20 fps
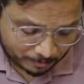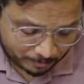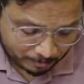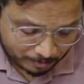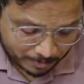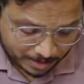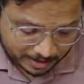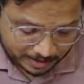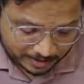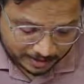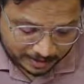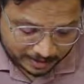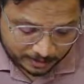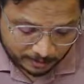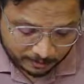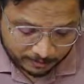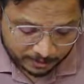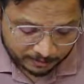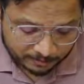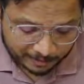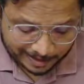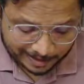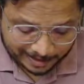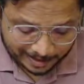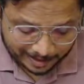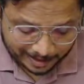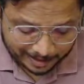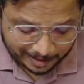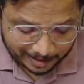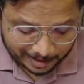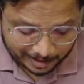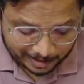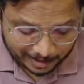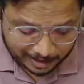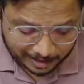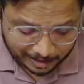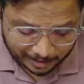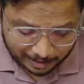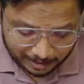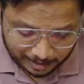basics of reflector
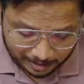antenna.